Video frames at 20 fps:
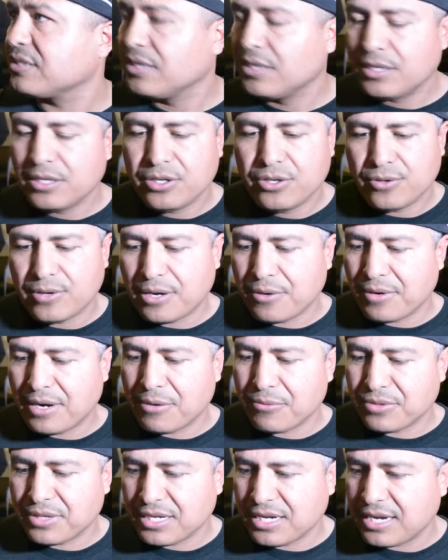You know,
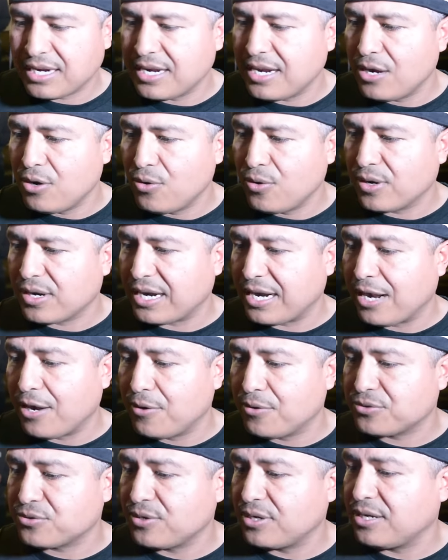I don't think
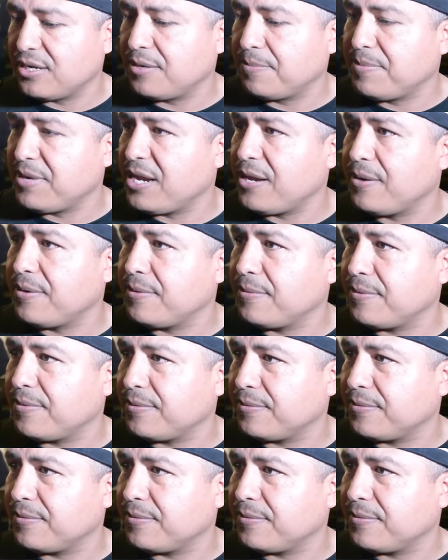Canelo's going to be...